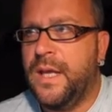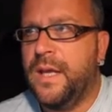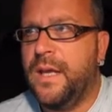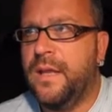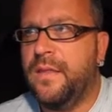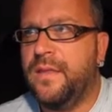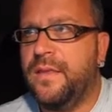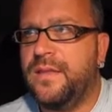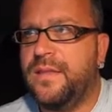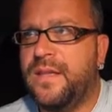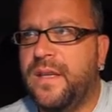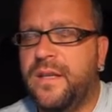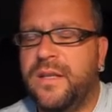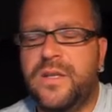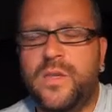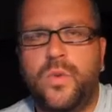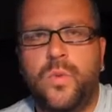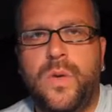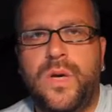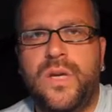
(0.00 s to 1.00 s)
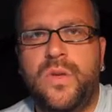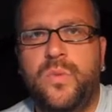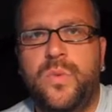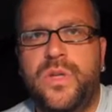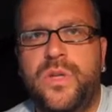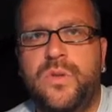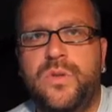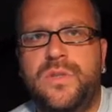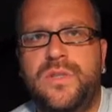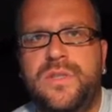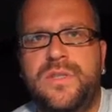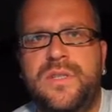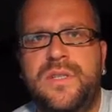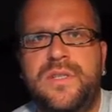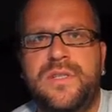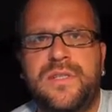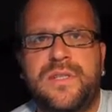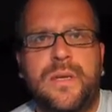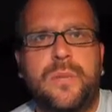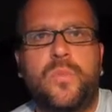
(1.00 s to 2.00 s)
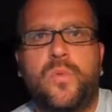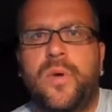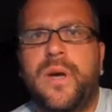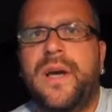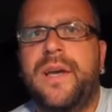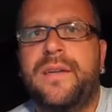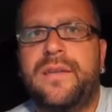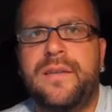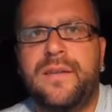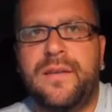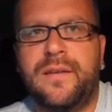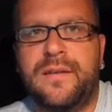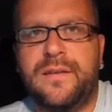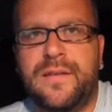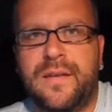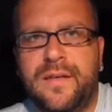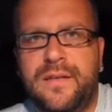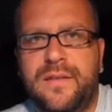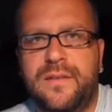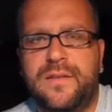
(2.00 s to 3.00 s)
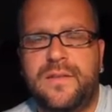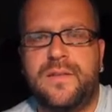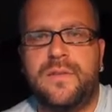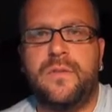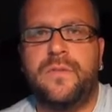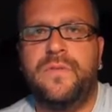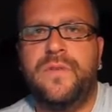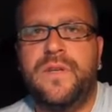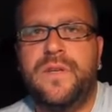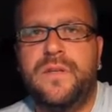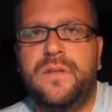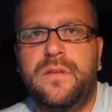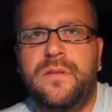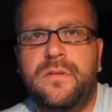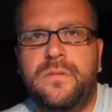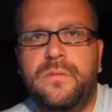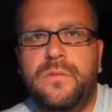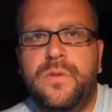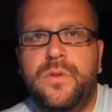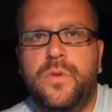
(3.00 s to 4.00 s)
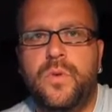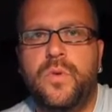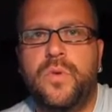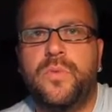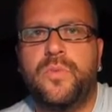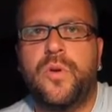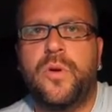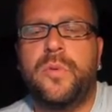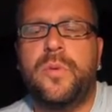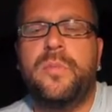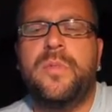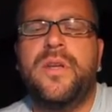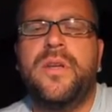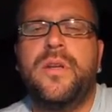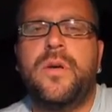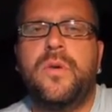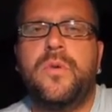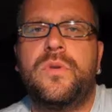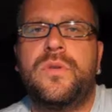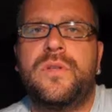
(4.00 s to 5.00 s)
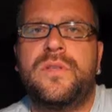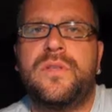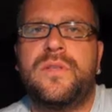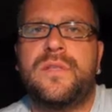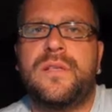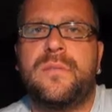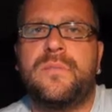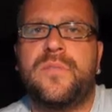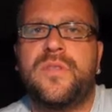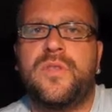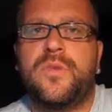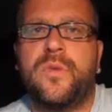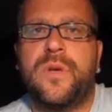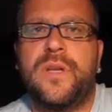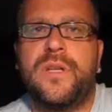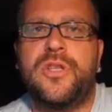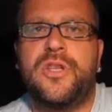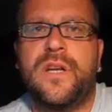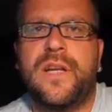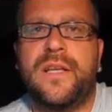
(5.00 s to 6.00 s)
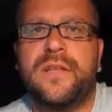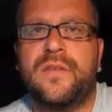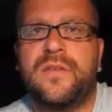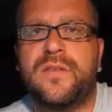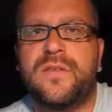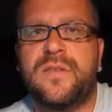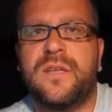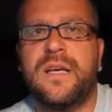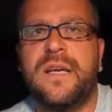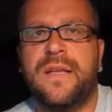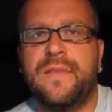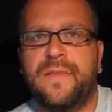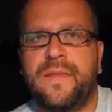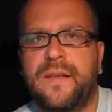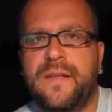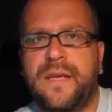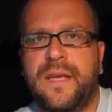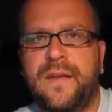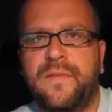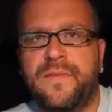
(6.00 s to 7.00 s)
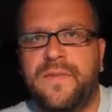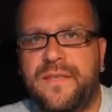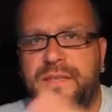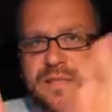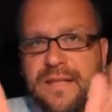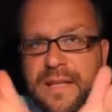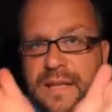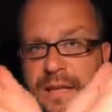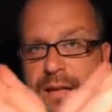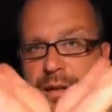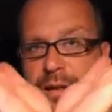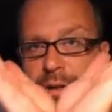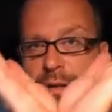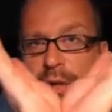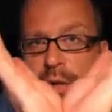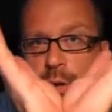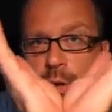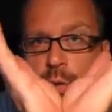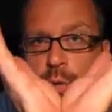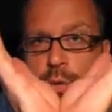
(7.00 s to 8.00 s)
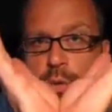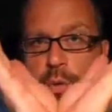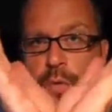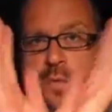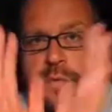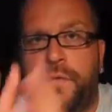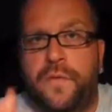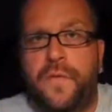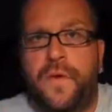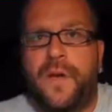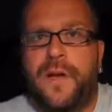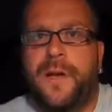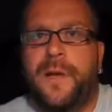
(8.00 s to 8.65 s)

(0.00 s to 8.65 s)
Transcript: And the second one, when you see some writing done in Slovene, you will probably notice some strange letters that have this little roof